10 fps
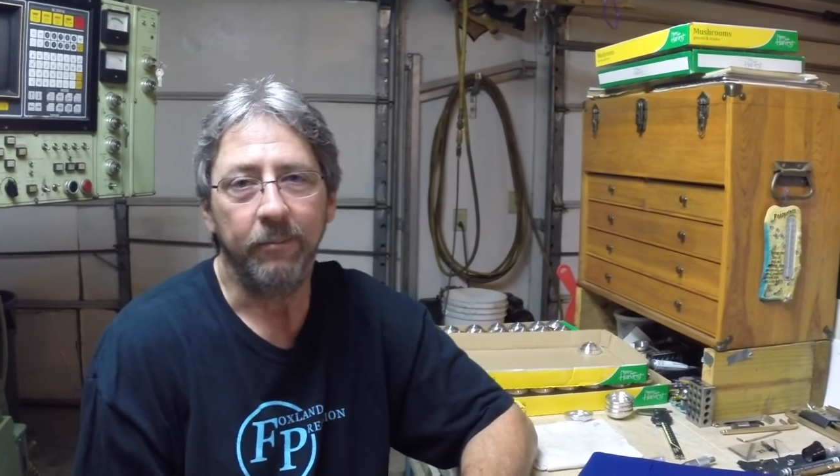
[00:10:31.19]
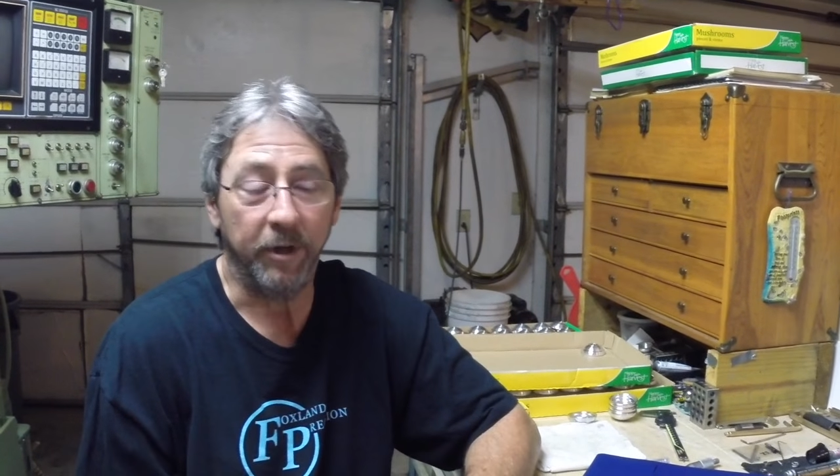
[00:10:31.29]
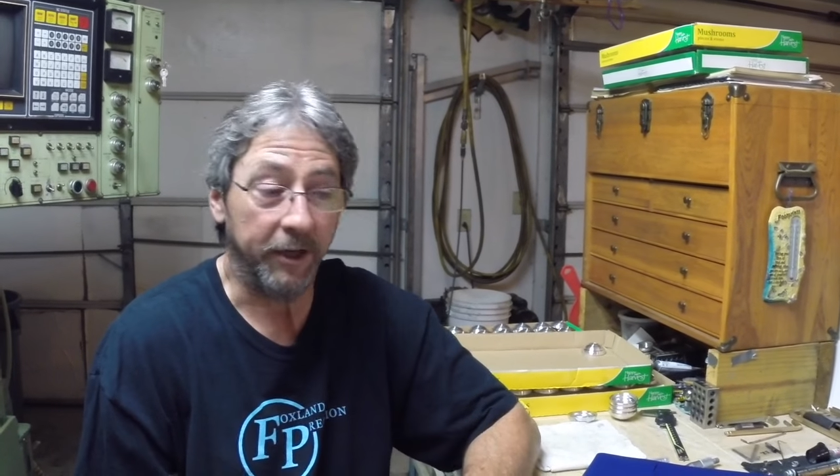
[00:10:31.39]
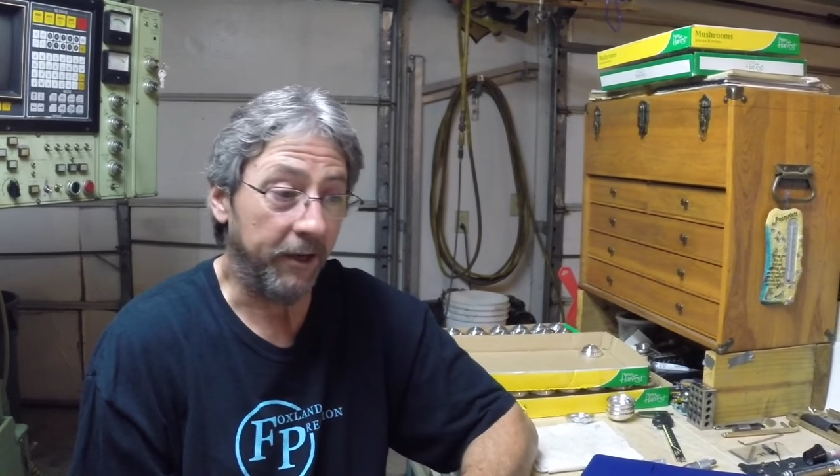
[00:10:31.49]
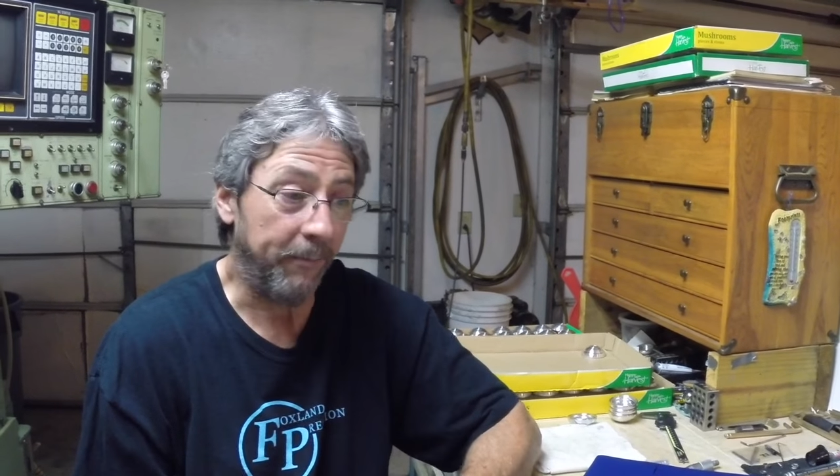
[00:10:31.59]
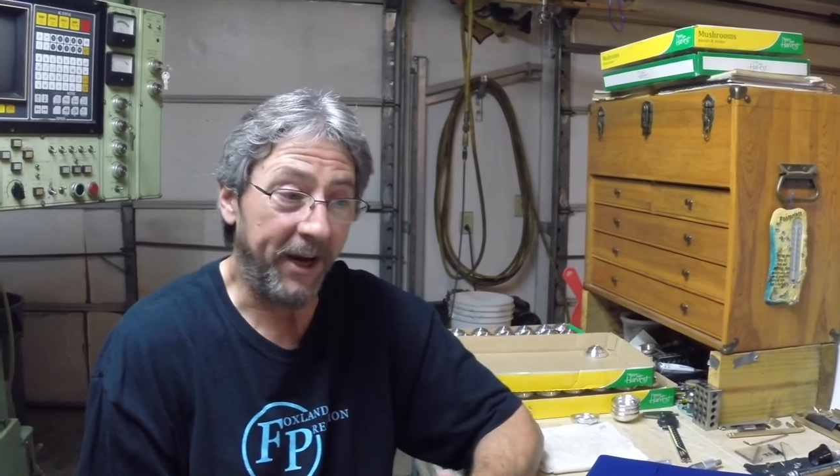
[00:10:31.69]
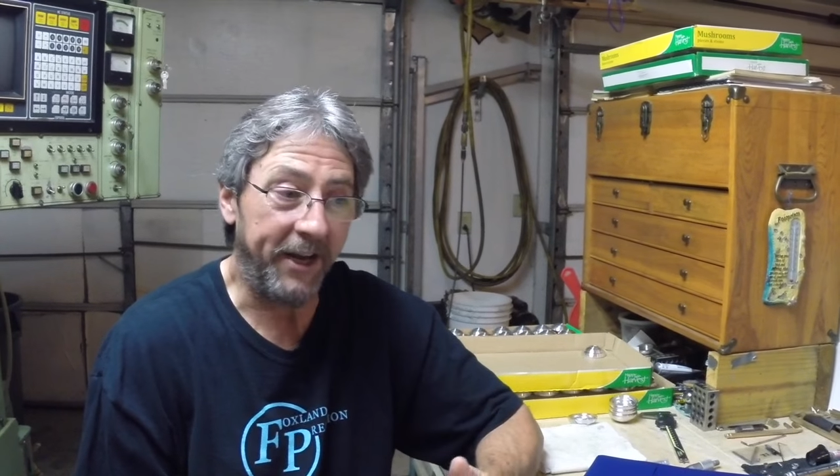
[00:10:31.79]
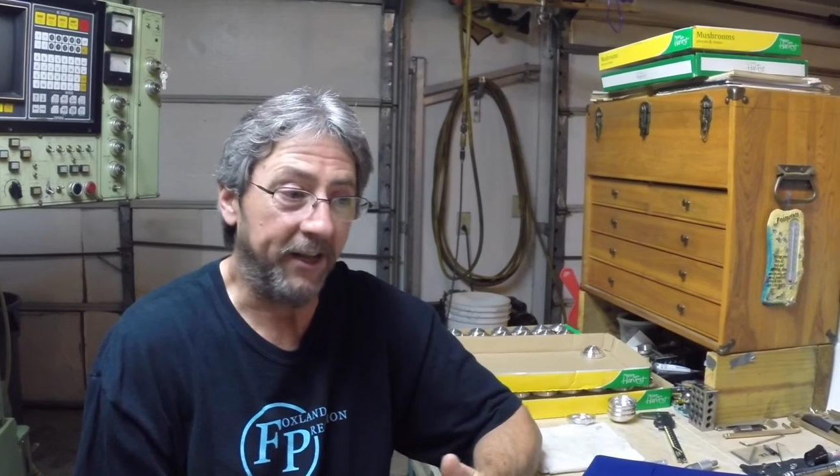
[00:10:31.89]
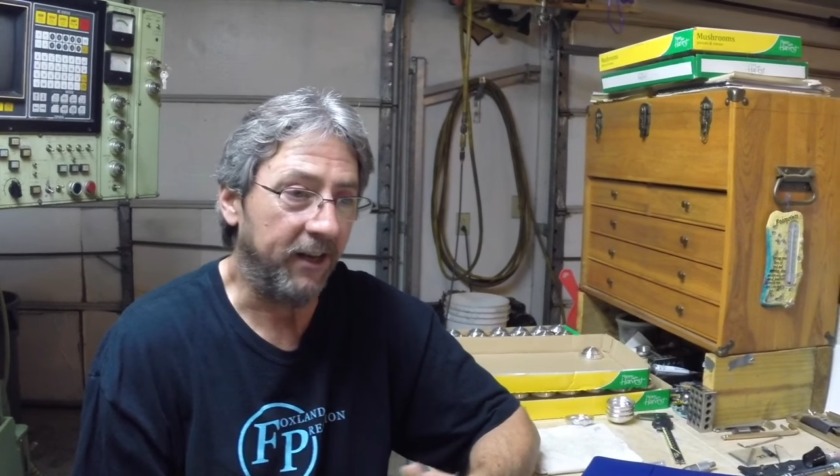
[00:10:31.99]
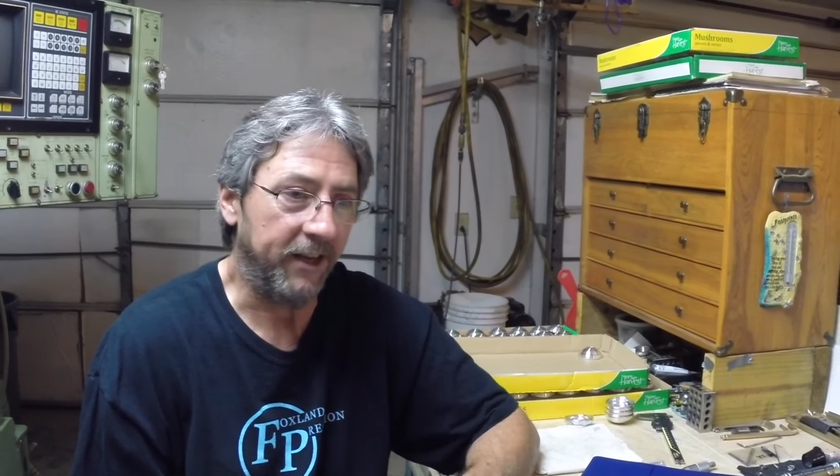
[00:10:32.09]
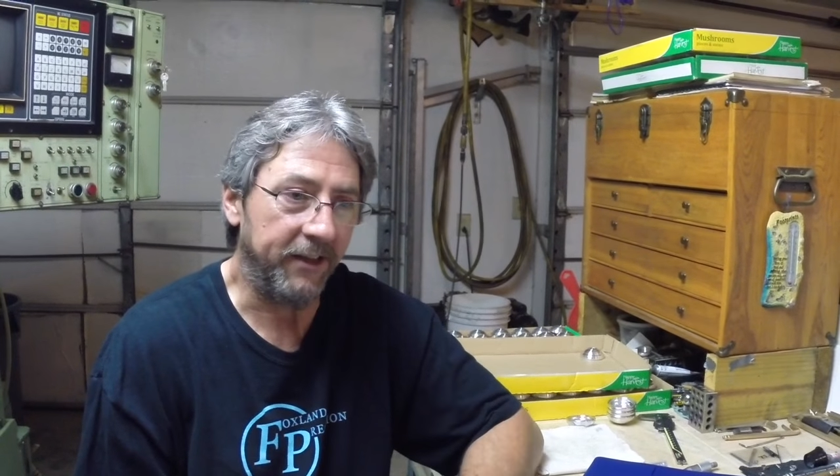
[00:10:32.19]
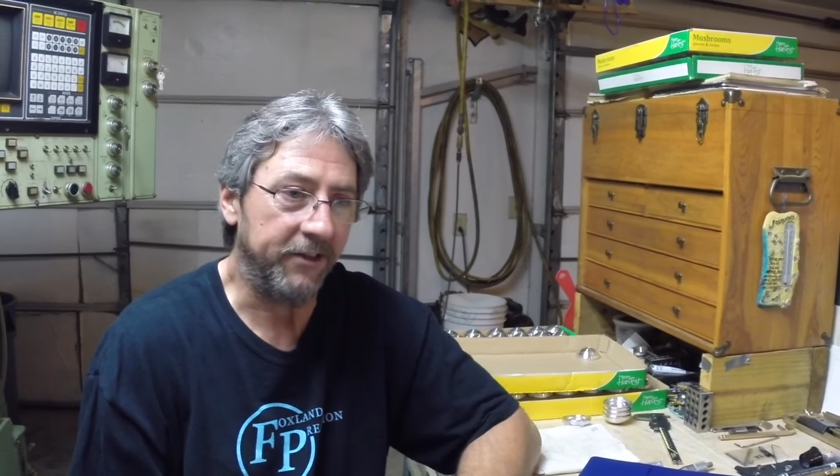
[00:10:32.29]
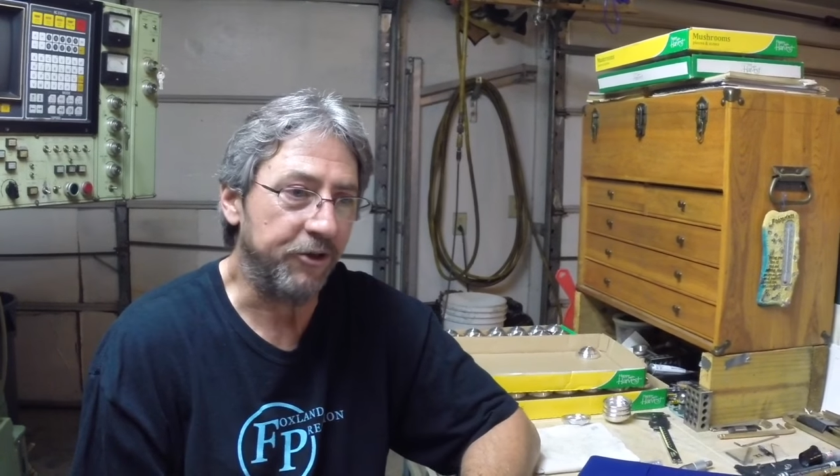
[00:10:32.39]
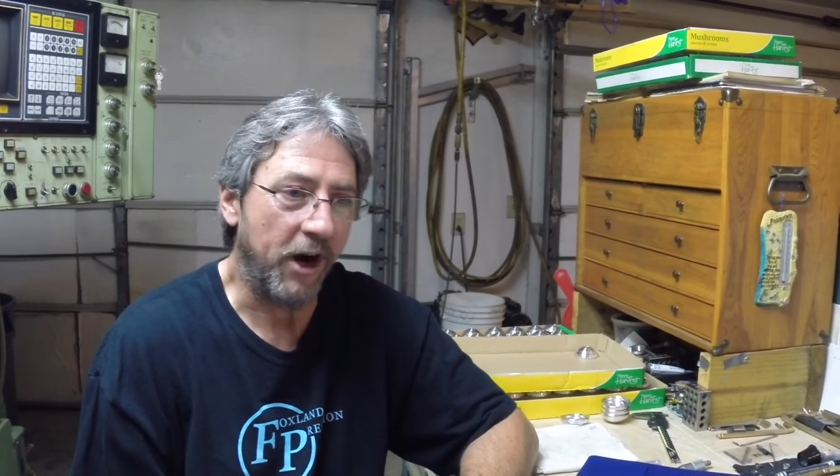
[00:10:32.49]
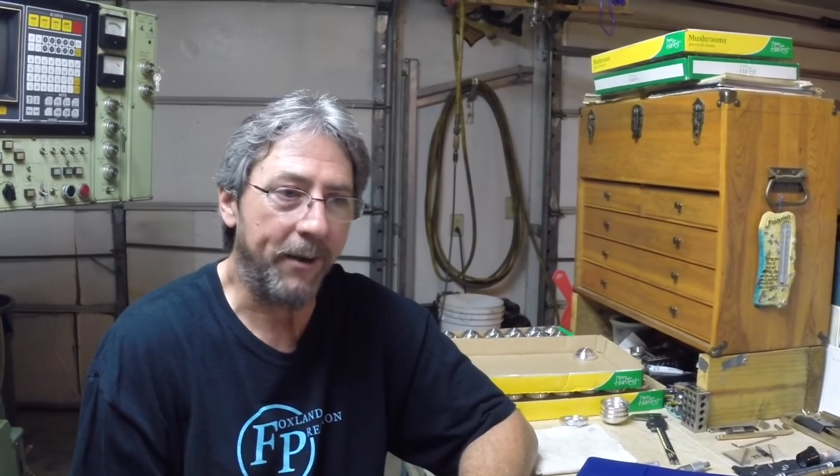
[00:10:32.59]
But immediately
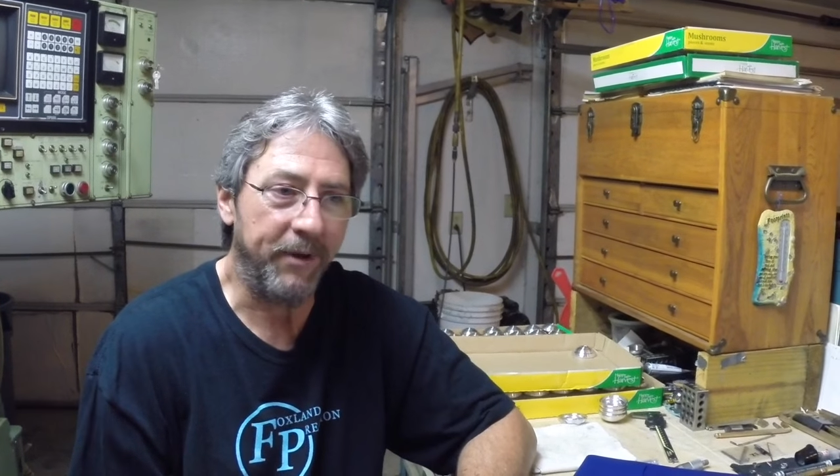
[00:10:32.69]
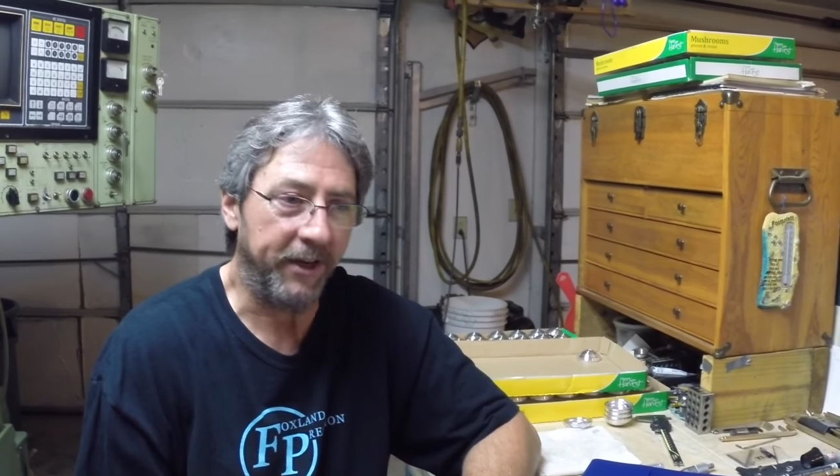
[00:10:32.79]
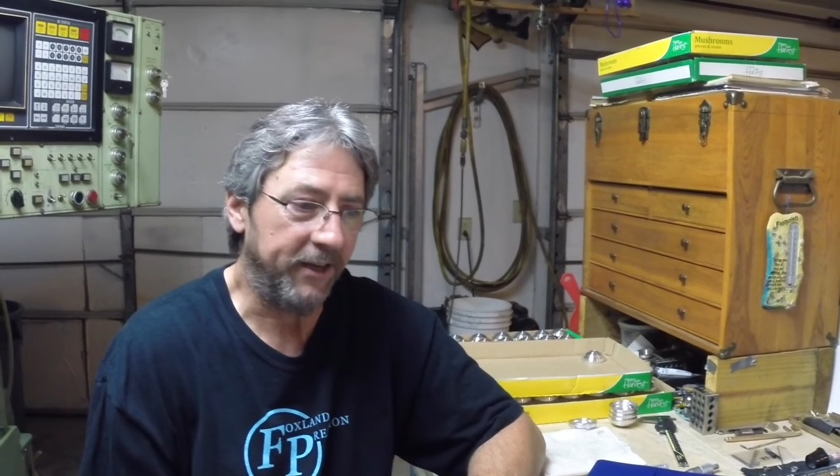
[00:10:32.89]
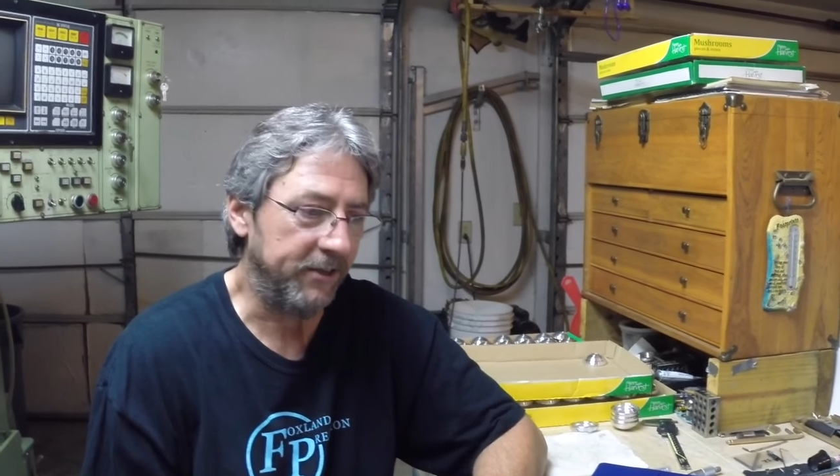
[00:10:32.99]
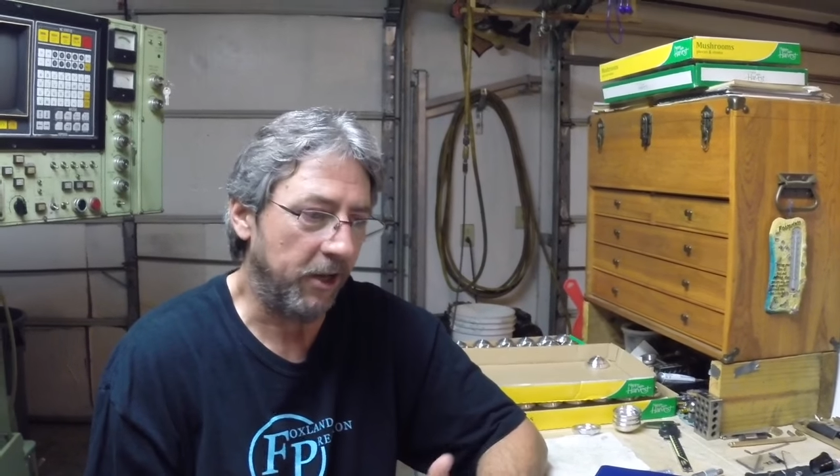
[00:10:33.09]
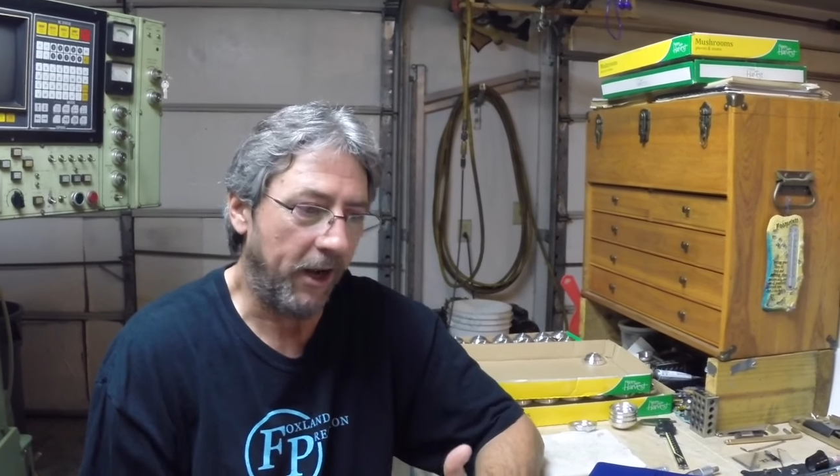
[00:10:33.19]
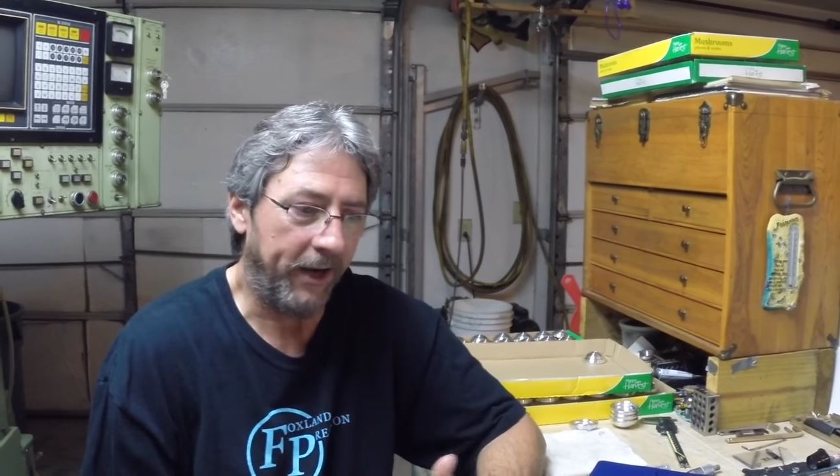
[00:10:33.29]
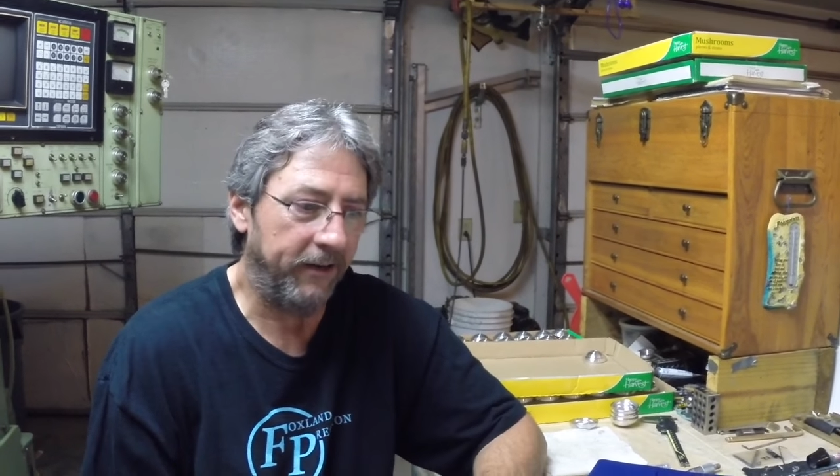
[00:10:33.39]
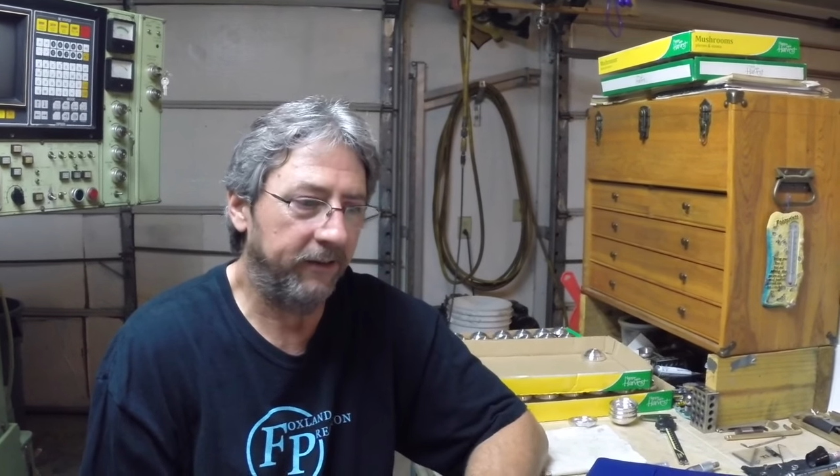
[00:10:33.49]
the Tri-B is like,